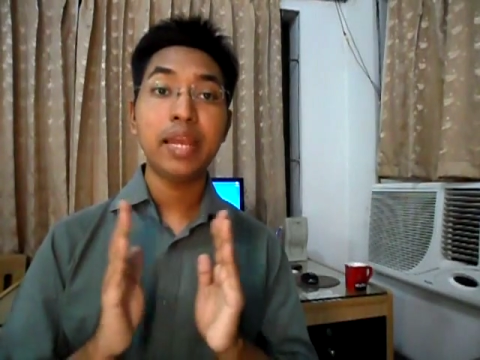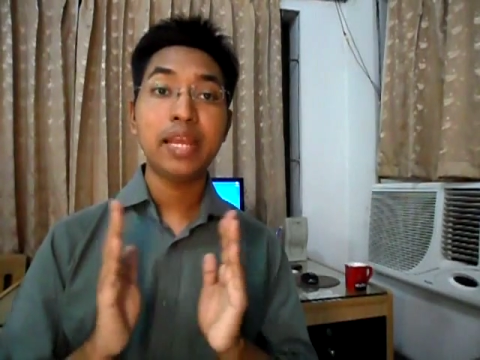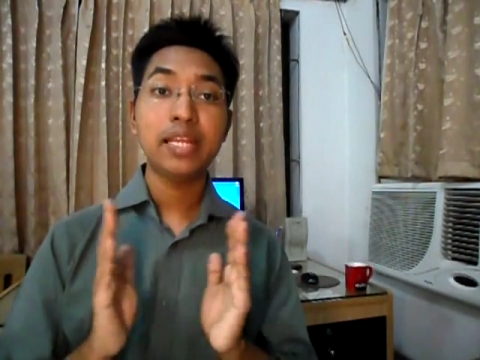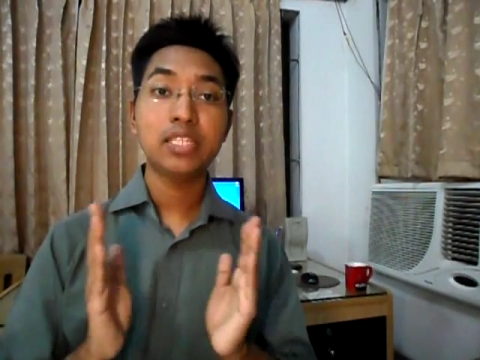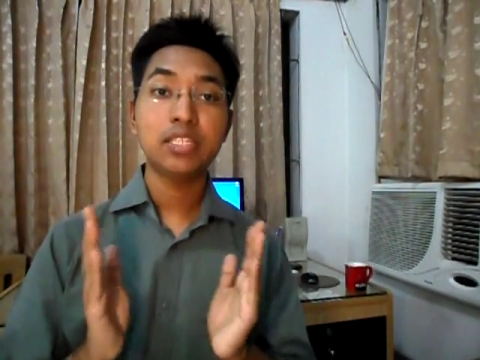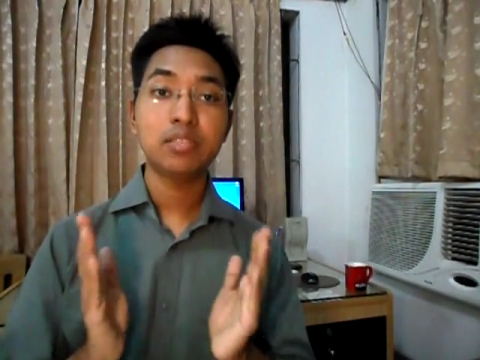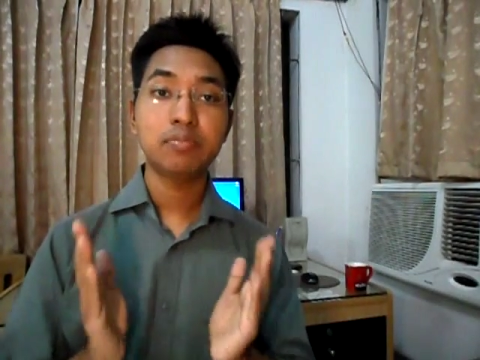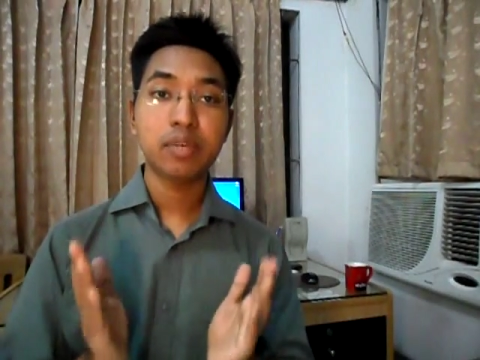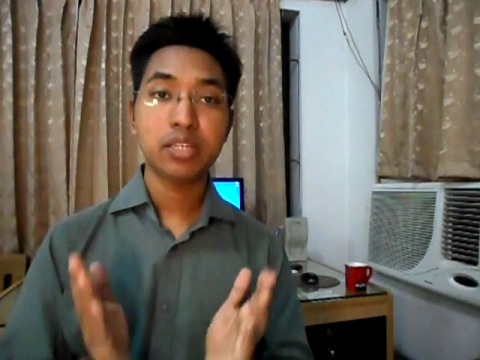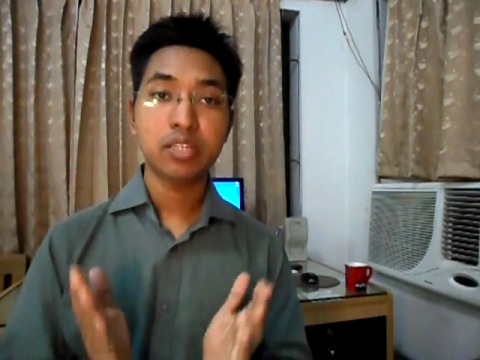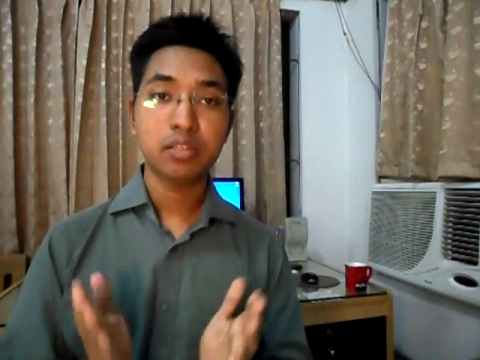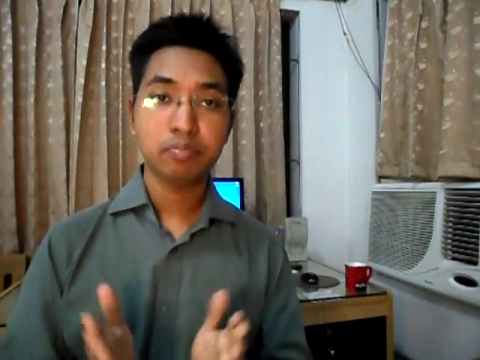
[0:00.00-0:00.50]

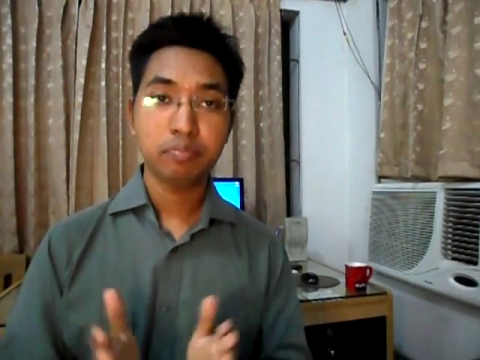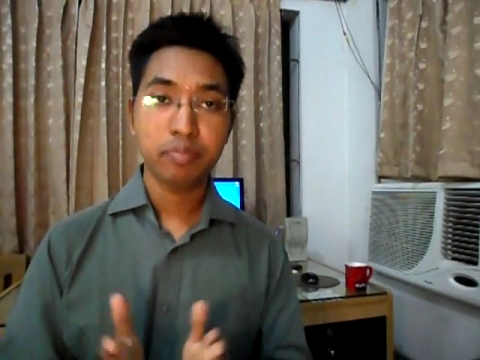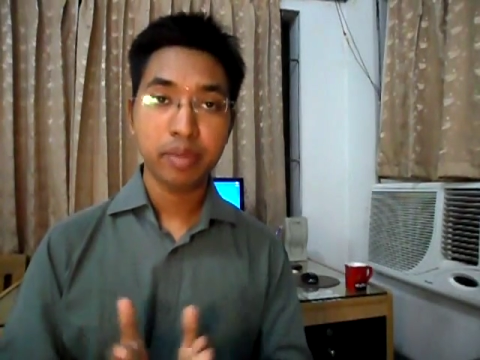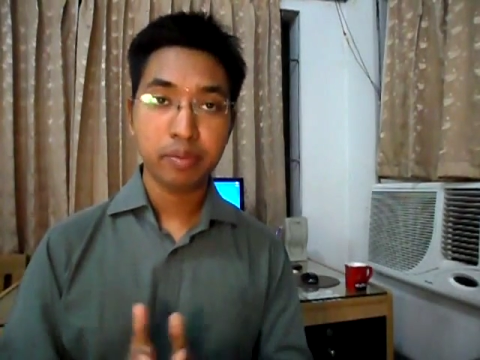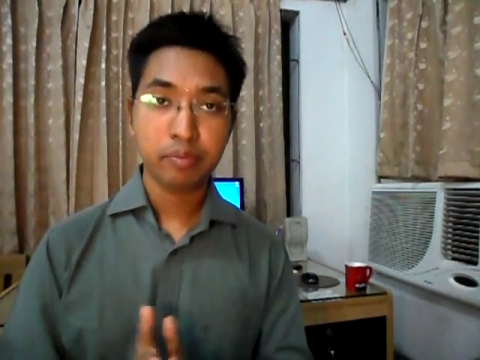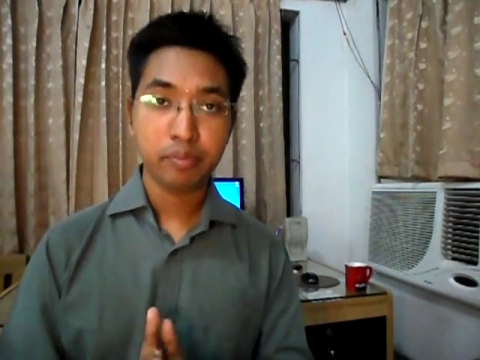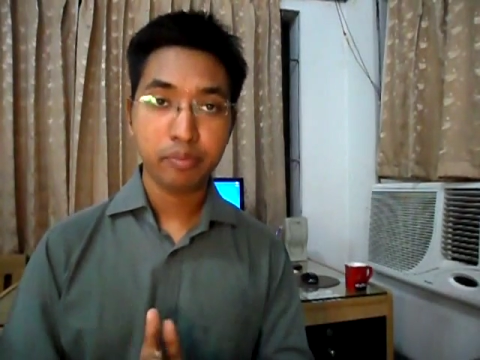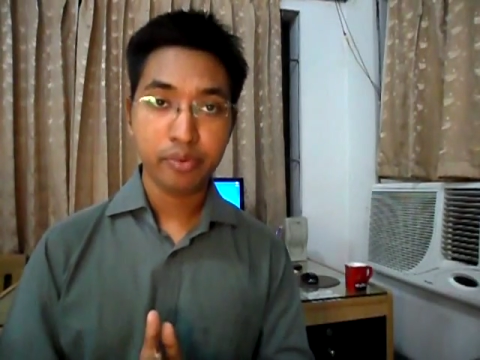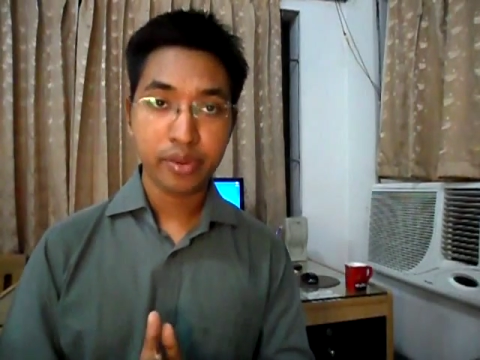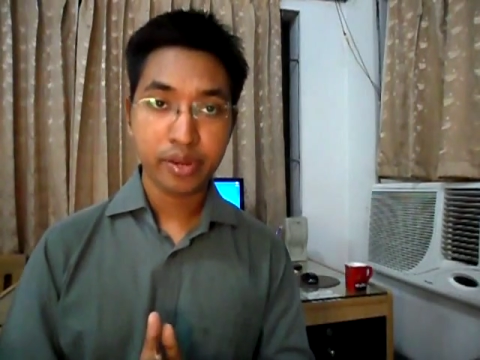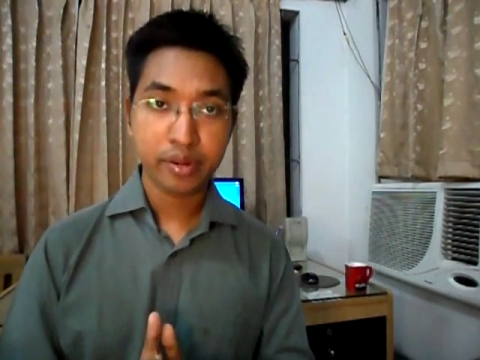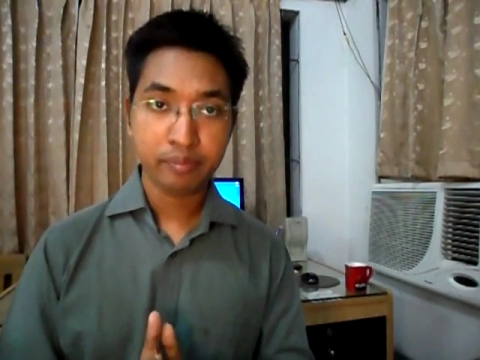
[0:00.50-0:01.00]
basement
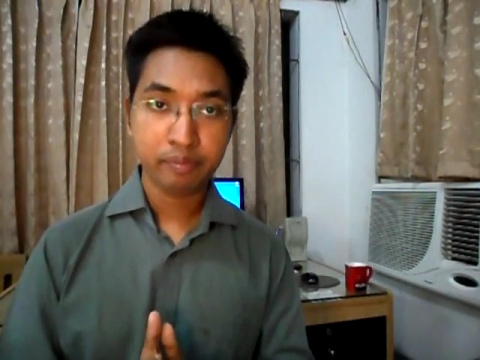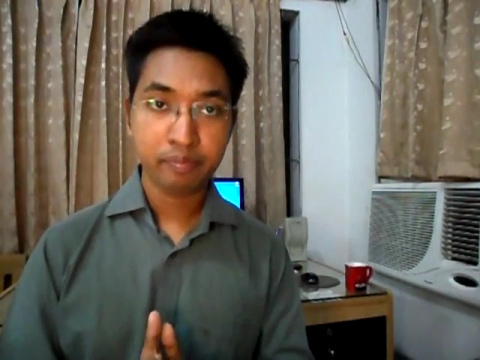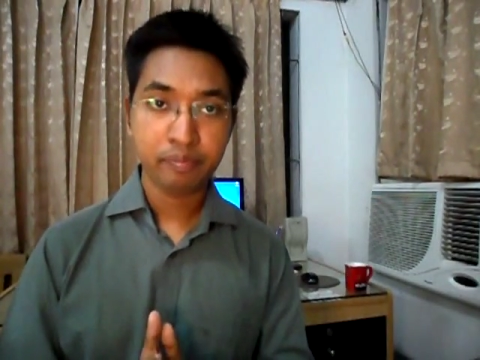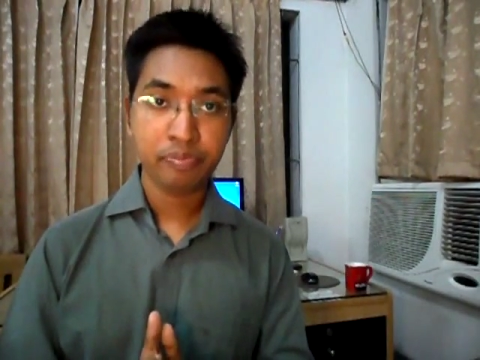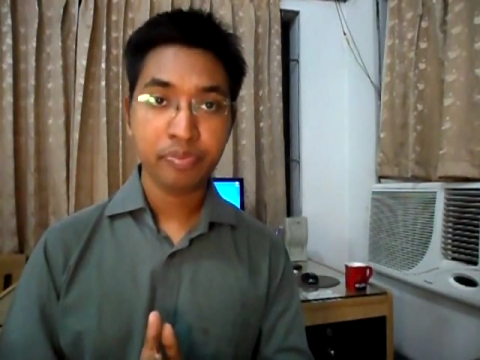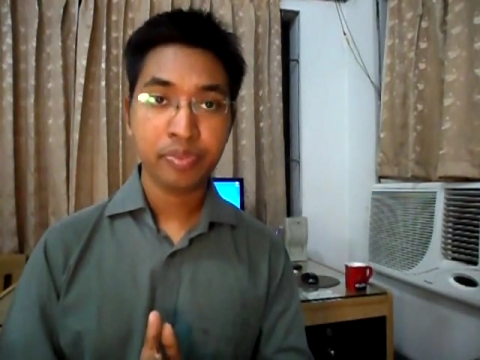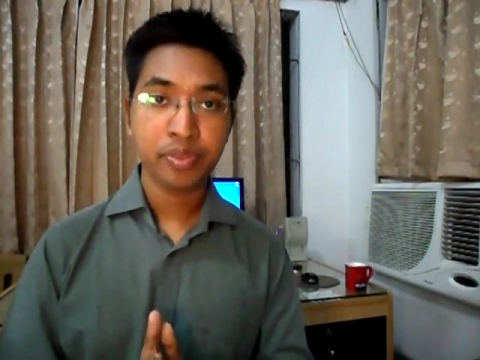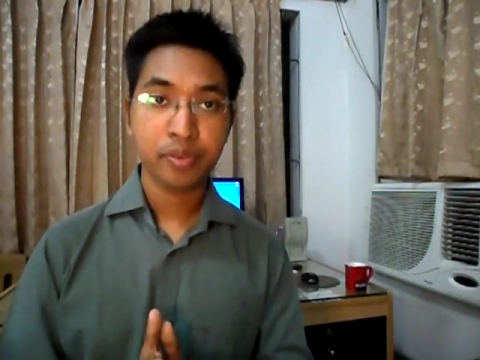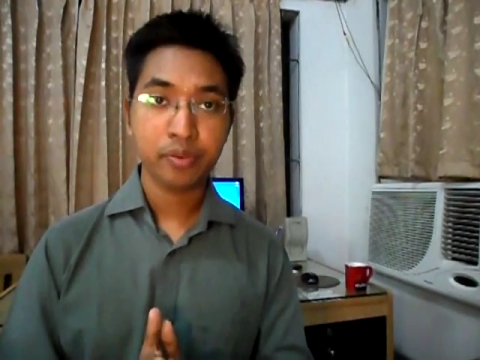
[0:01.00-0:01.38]
membrane.